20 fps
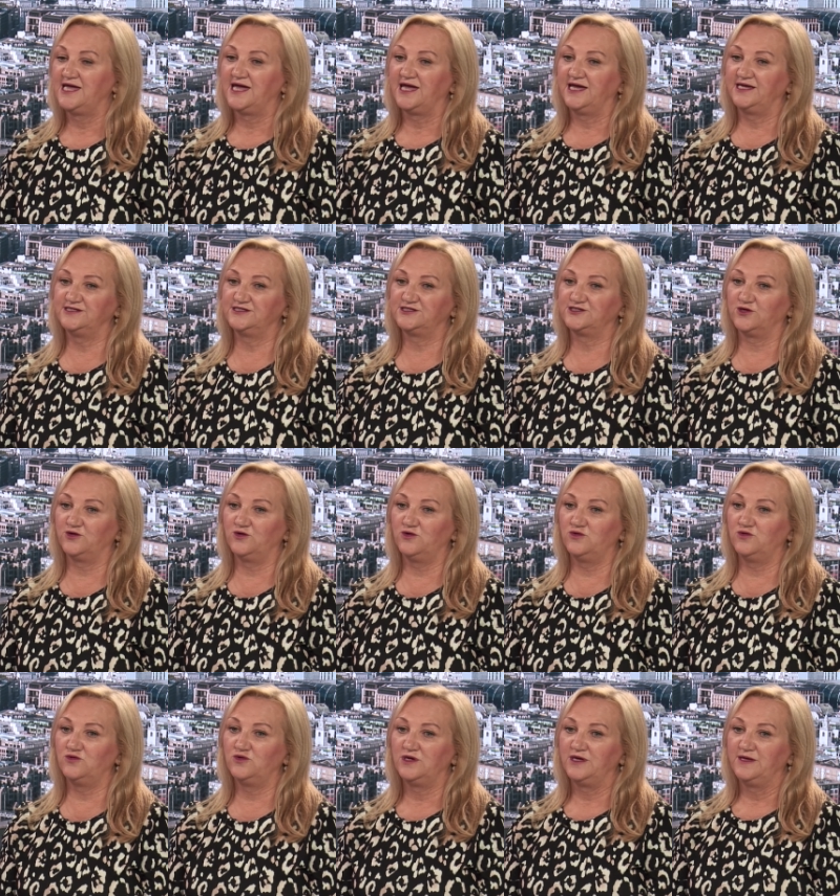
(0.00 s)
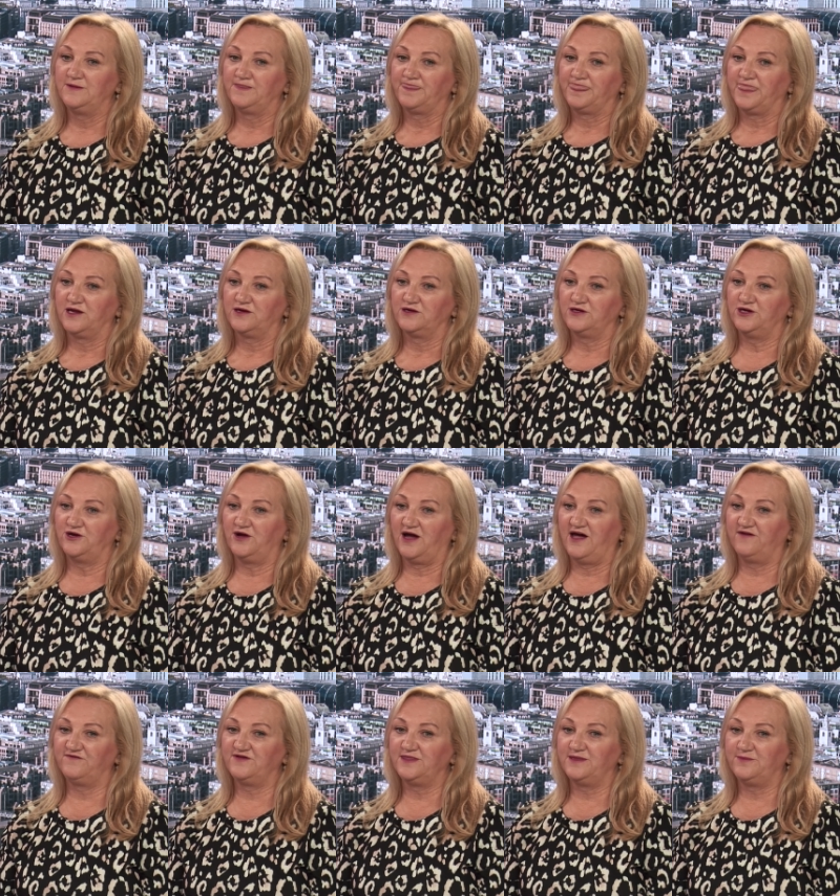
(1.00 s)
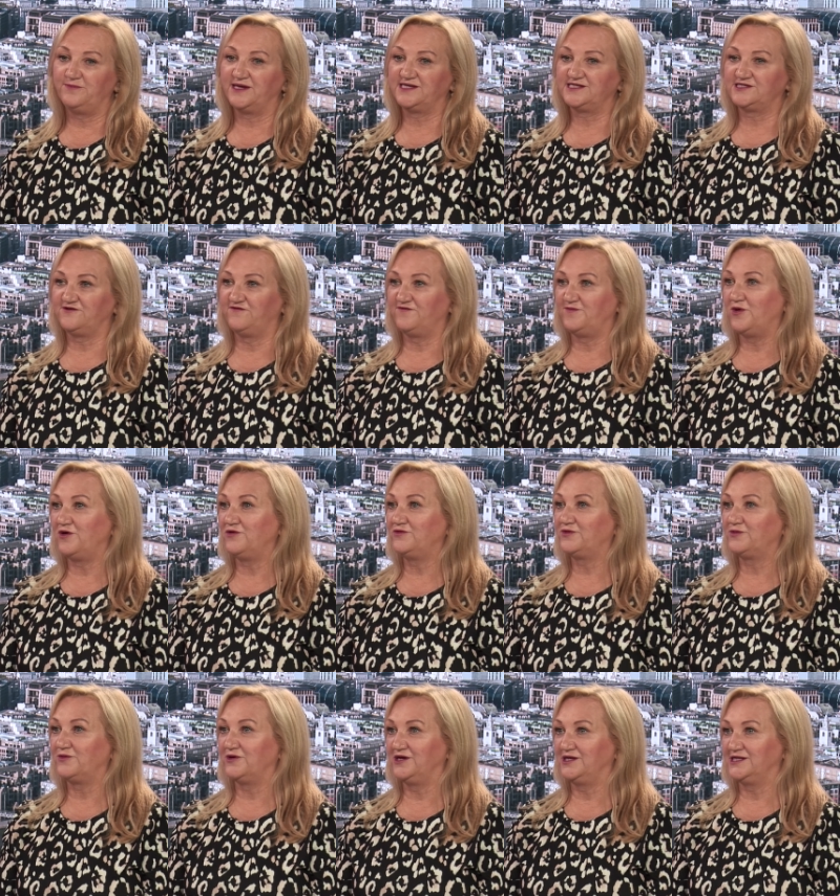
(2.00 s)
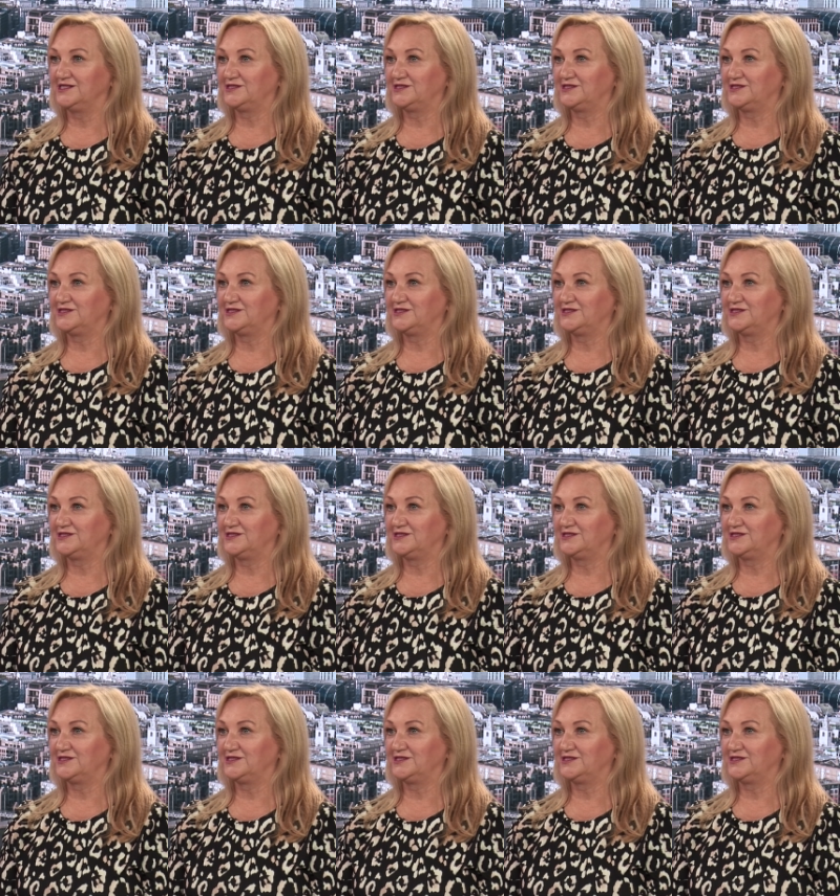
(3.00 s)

And so, having the best of both worlds,